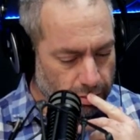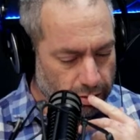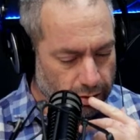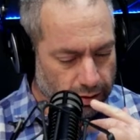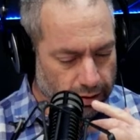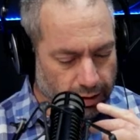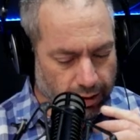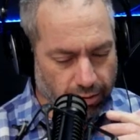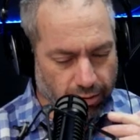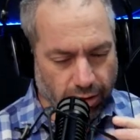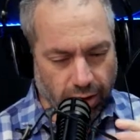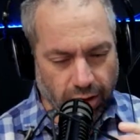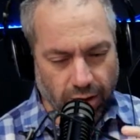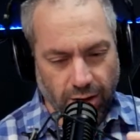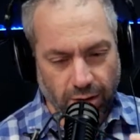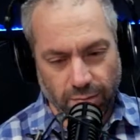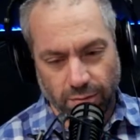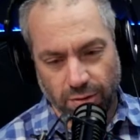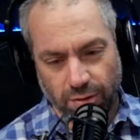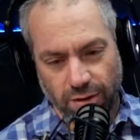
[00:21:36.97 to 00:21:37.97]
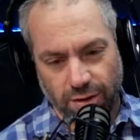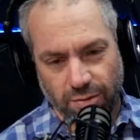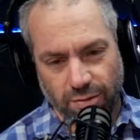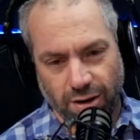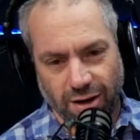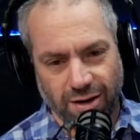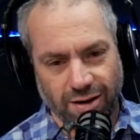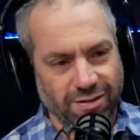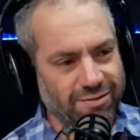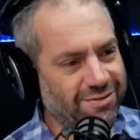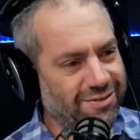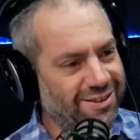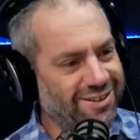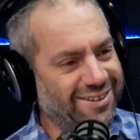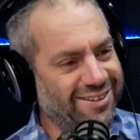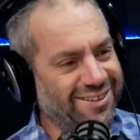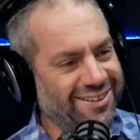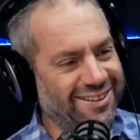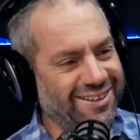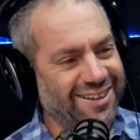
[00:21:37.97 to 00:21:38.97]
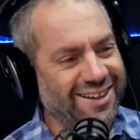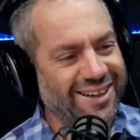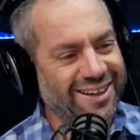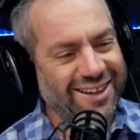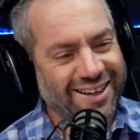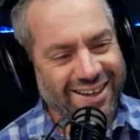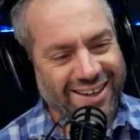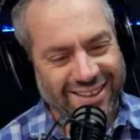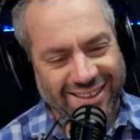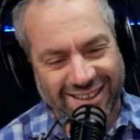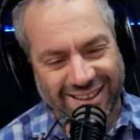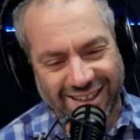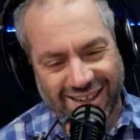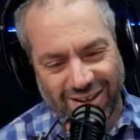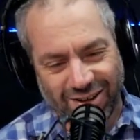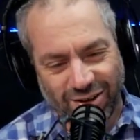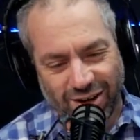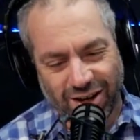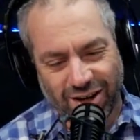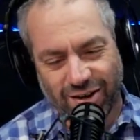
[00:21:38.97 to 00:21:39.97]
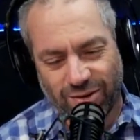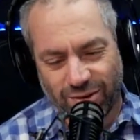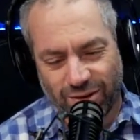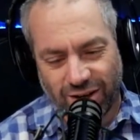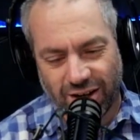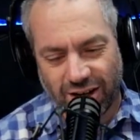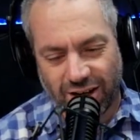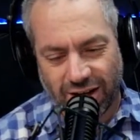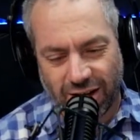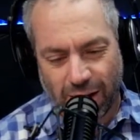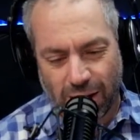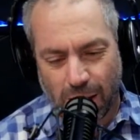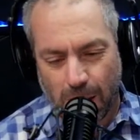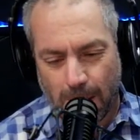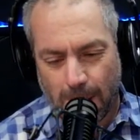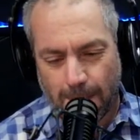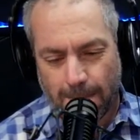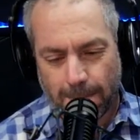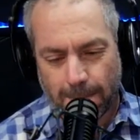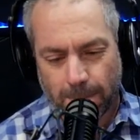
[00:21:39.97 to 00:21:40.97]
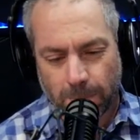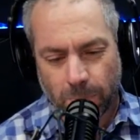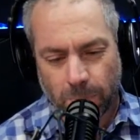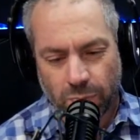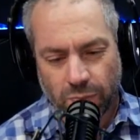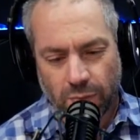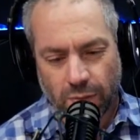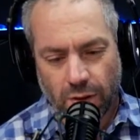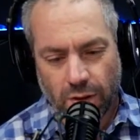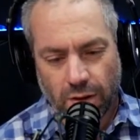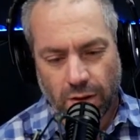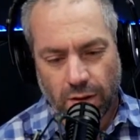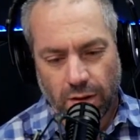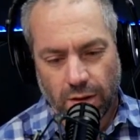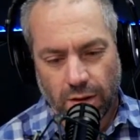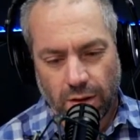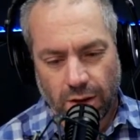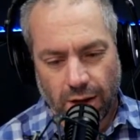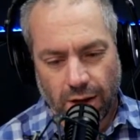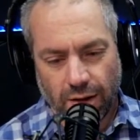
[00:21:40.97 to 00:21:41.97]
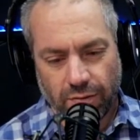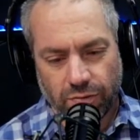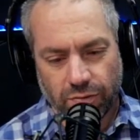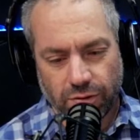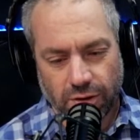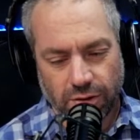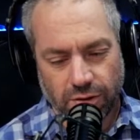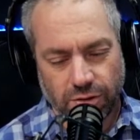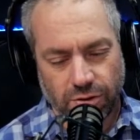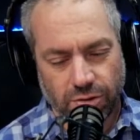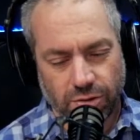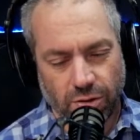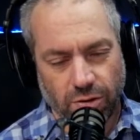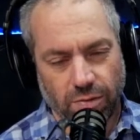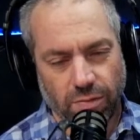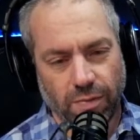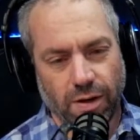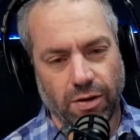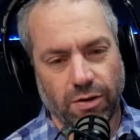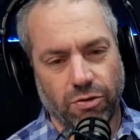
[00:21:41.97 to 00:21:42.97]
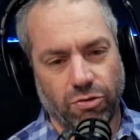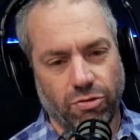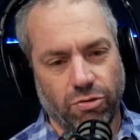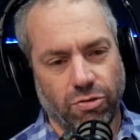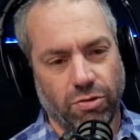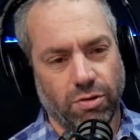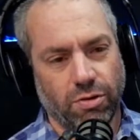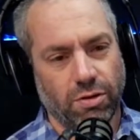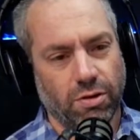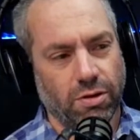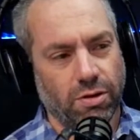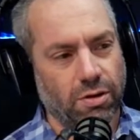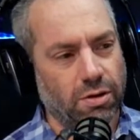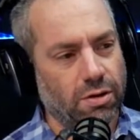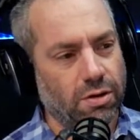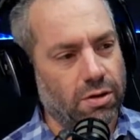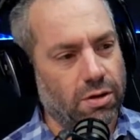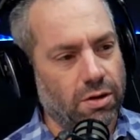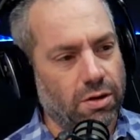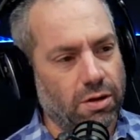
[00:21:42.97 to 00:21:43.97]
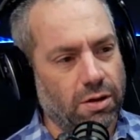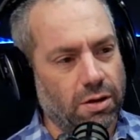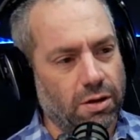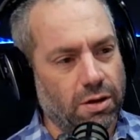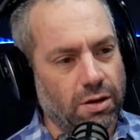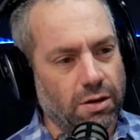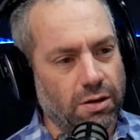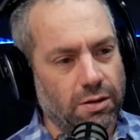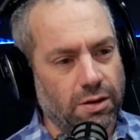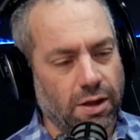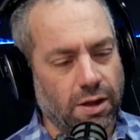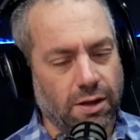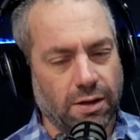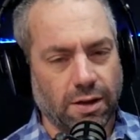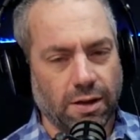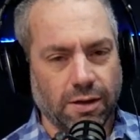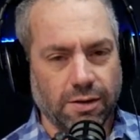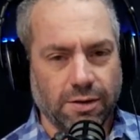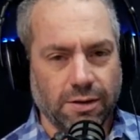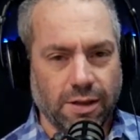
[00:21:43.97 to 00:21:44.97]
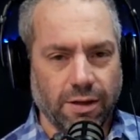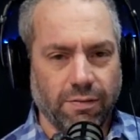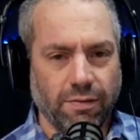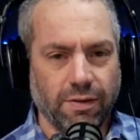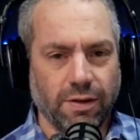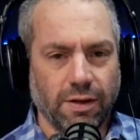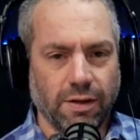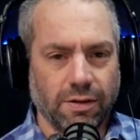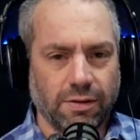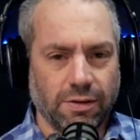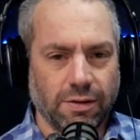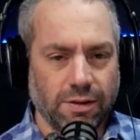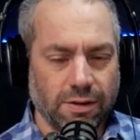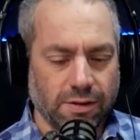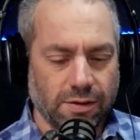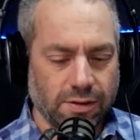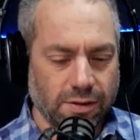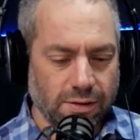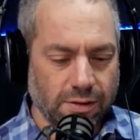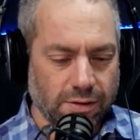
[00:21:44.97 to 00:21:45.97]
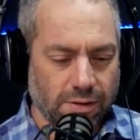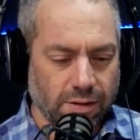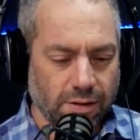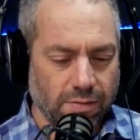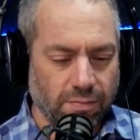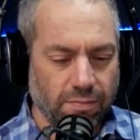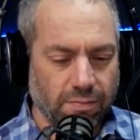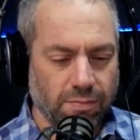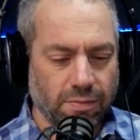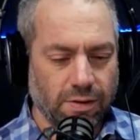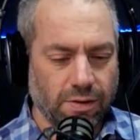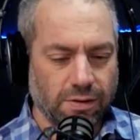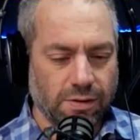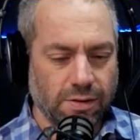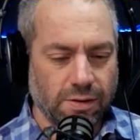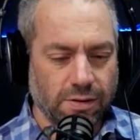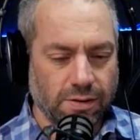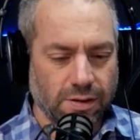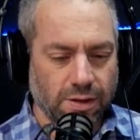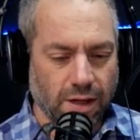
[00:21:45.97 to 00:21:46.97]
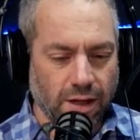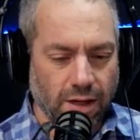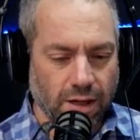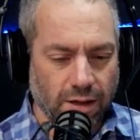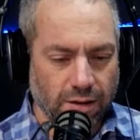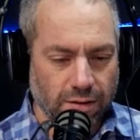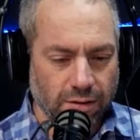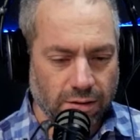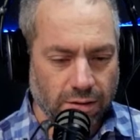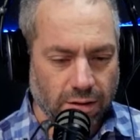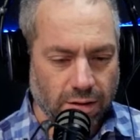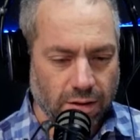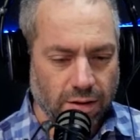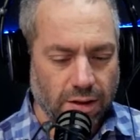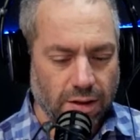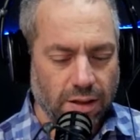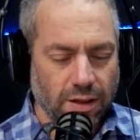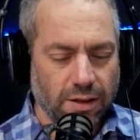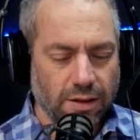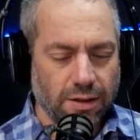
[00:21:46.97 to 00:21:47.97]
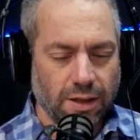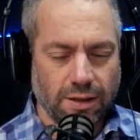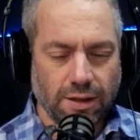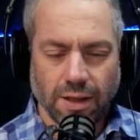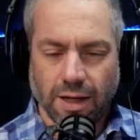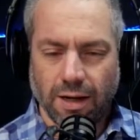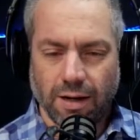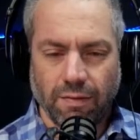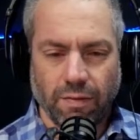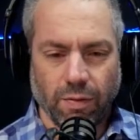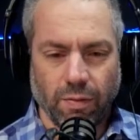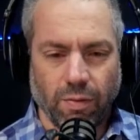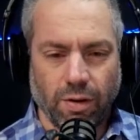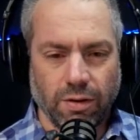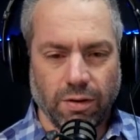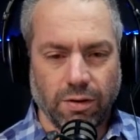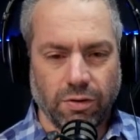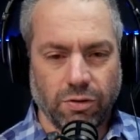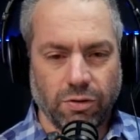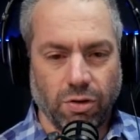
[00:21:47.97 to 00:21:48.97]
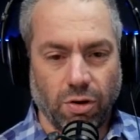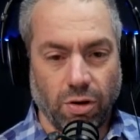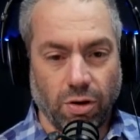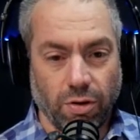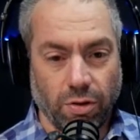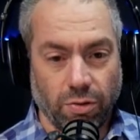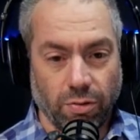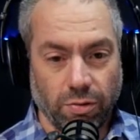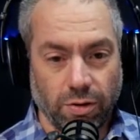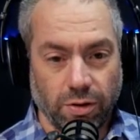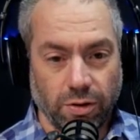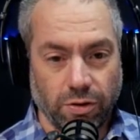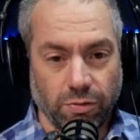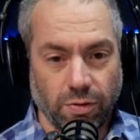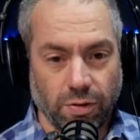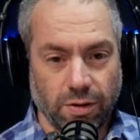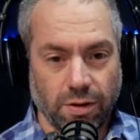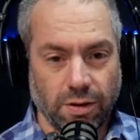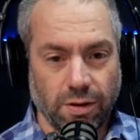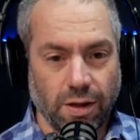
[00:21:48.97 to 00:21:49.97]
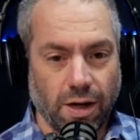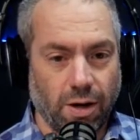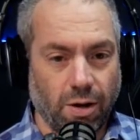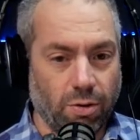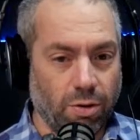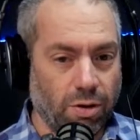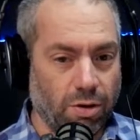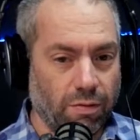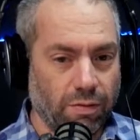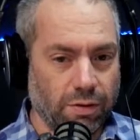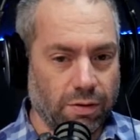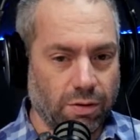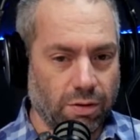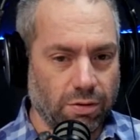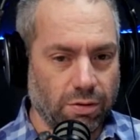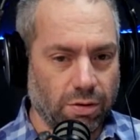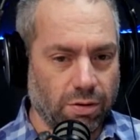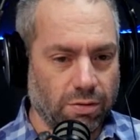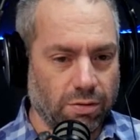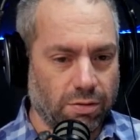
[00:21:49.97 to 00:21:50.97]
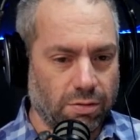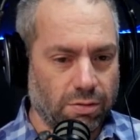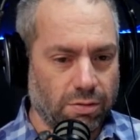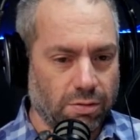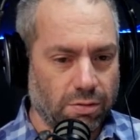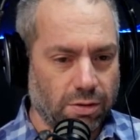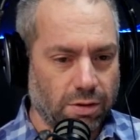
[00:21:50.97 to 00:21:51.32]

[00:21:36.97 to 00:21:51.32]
The Creator, I'm going to cry. The Creator really loves us so much that He has given us this system, this design, that everyone is going through this, whether they are aware of it or not.